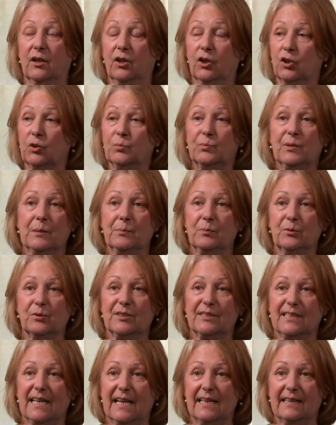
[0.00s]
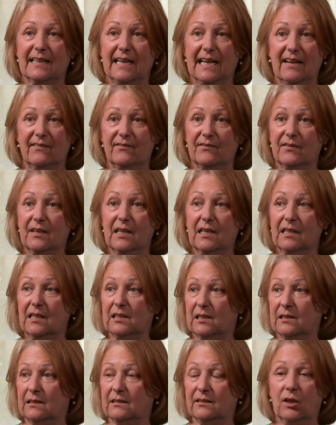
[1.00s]
heard people say they have
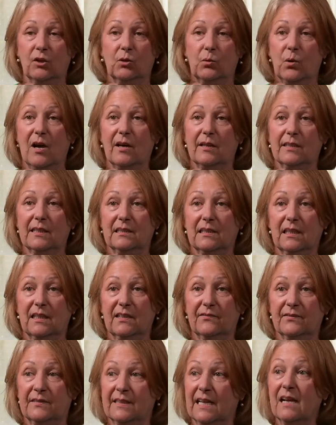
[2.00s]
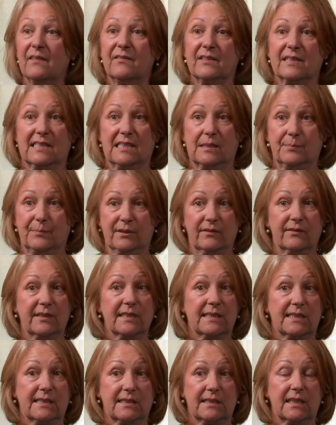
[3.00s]
no quality of life, now they've
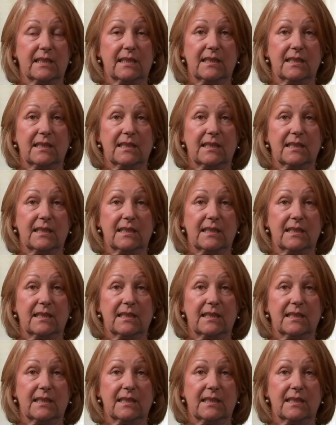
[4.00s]
experienced it.